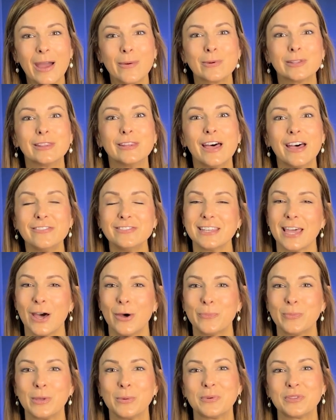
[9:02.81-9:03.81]
I would love to
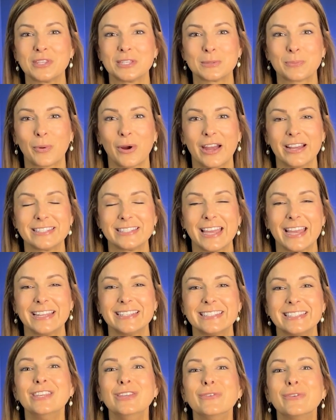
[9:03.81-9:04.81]
help you with this process.
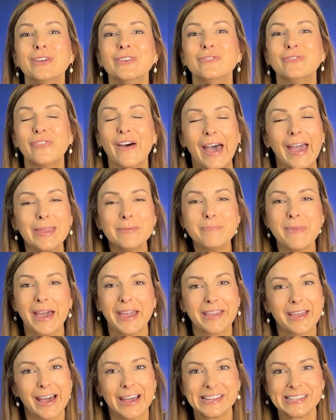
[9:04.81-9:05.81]
You can find
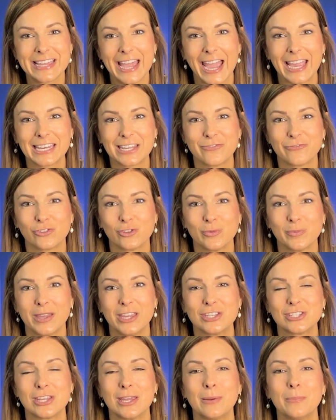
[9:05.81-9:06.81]
my contact
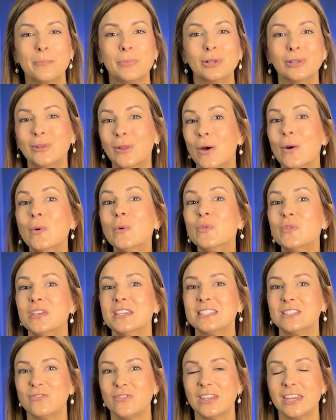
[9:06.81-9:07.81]
information below
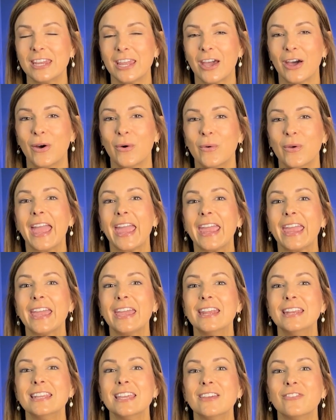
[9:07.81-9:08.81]
this video.
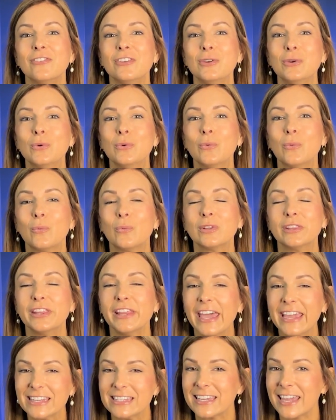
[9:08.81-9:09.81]
And if you would
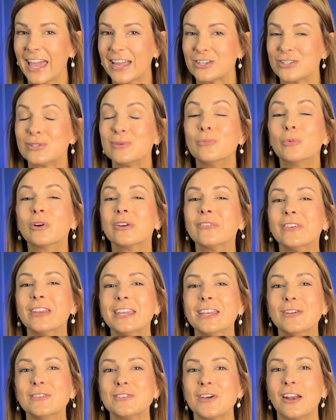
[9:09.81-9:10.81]
like to catch some more
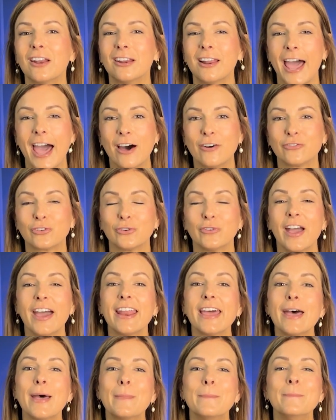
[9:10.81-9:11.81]
videos on
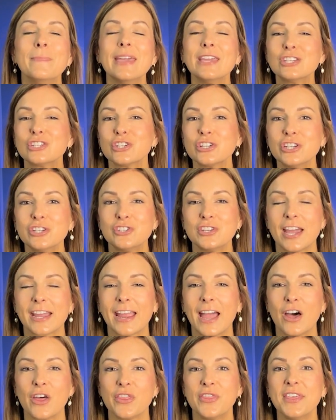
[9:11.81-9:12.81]
Alpharetta, make sure you check
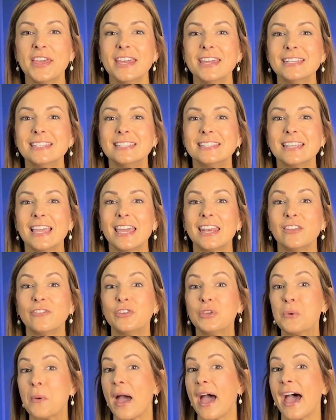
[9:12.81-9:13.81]
out this. And if
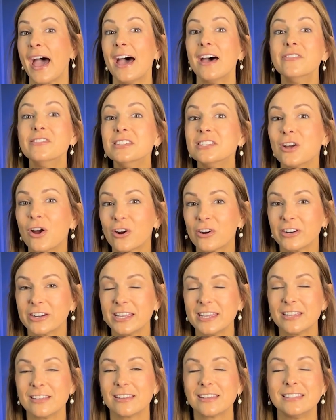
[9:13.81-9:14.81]
you haven't
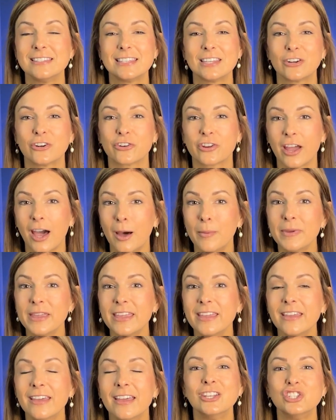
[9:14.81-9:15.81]
already considered
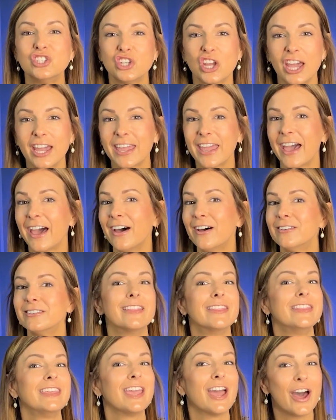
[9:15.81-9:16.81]
coming, check out
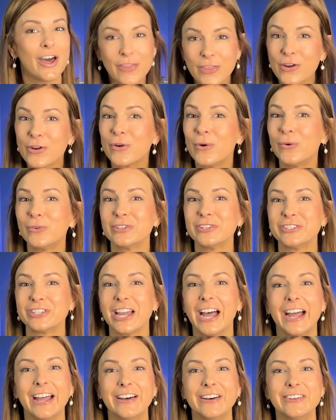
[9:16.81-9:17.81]
the other golden
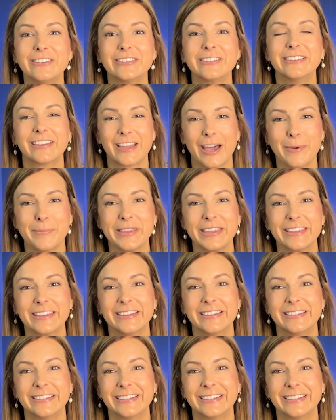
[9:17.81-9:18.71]
child, Coming.